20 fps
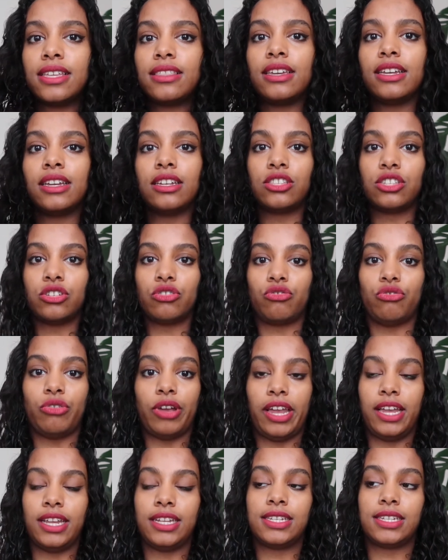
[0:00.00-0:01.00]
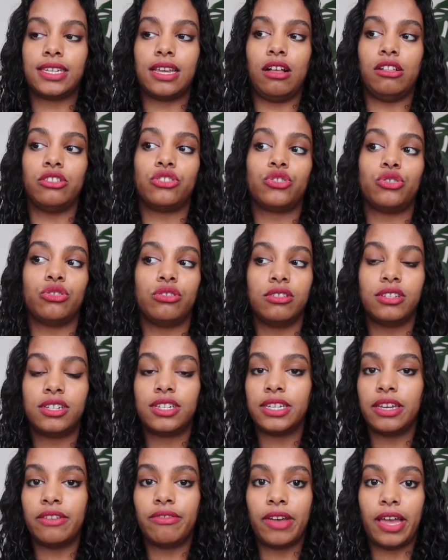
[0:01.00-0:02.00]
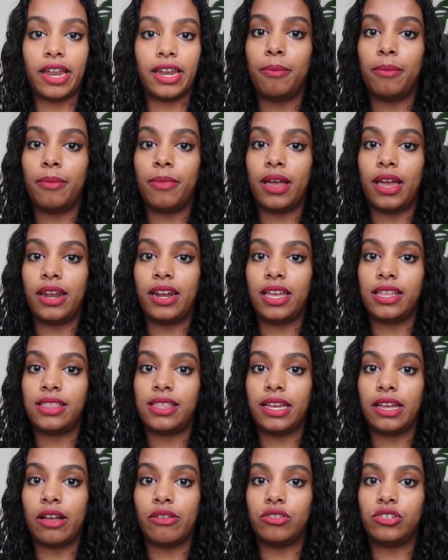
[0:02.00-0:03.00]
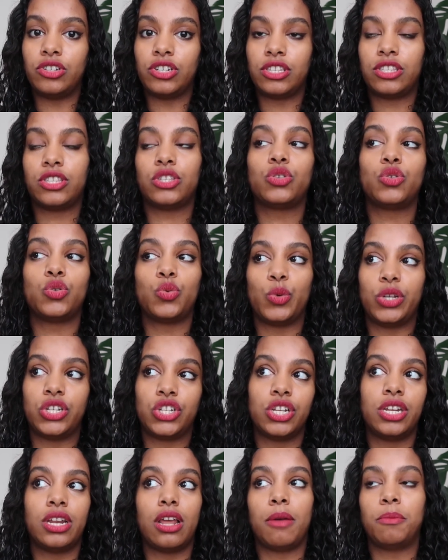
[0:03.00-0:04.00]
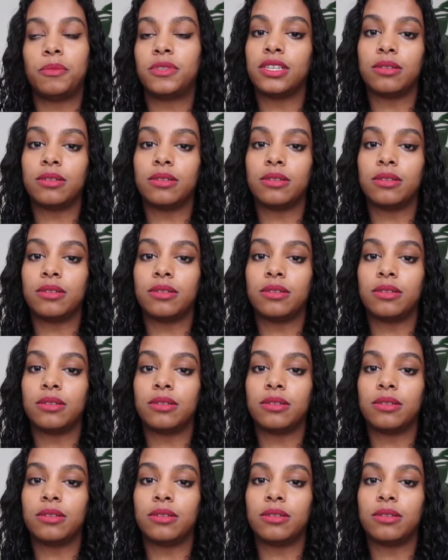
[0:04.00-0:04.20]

I think it's a great alternative um, and I think I'll just switch it up